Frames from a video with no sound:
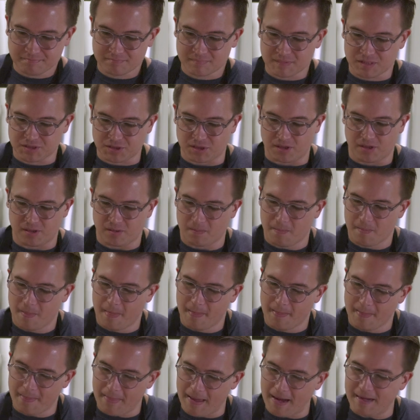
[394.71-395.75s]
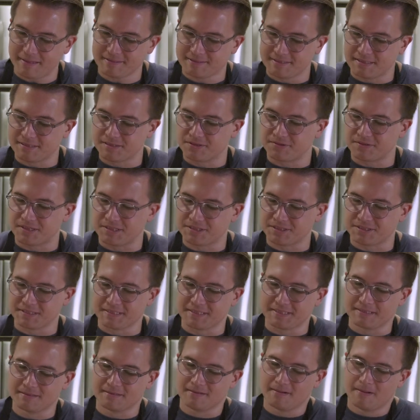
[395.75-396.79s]
So that's
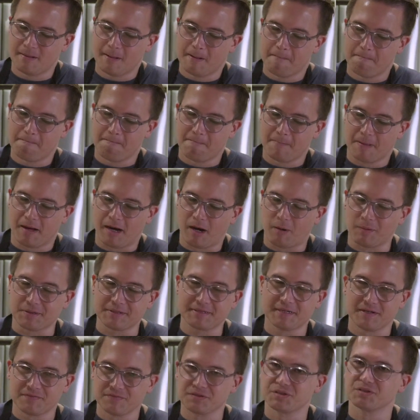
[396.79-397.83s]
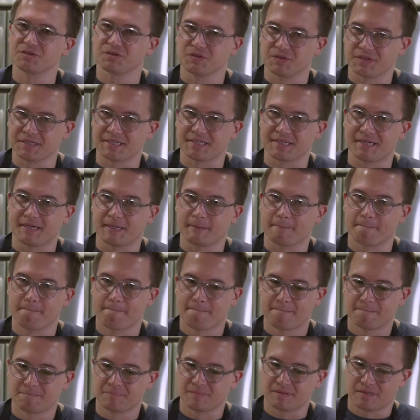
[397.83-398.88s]
interesting. I would definitely do it again.
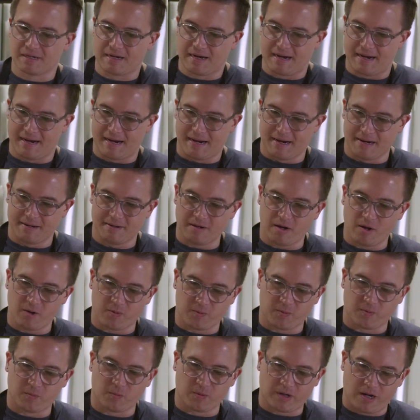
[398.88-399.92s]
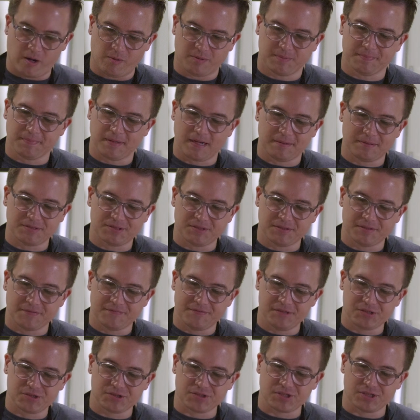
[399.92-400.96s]
And what I would probably do in the
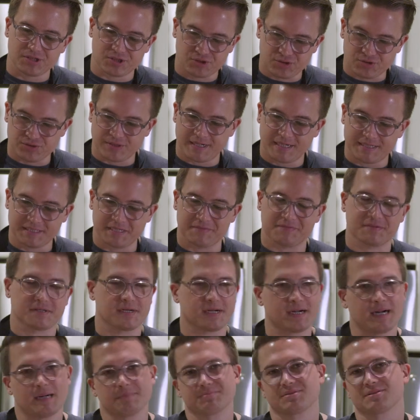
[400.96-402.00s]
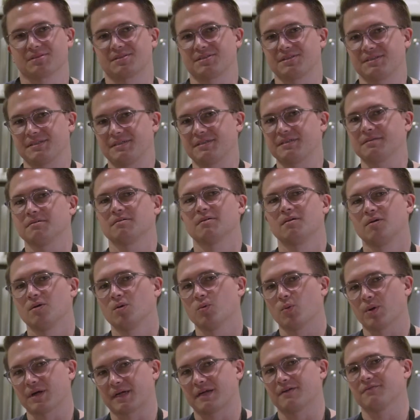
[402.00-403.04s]
future is try different hops to see
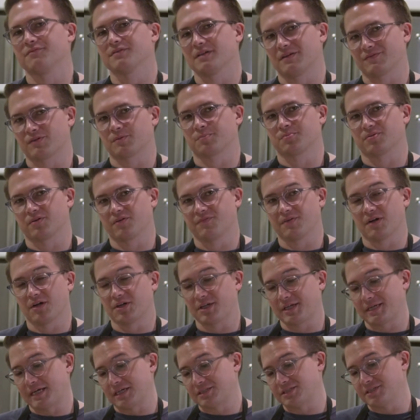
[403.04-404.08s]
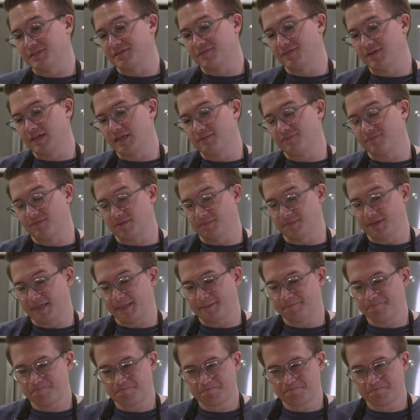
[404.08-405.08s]
what kind of flavor profile you can actually develop from that.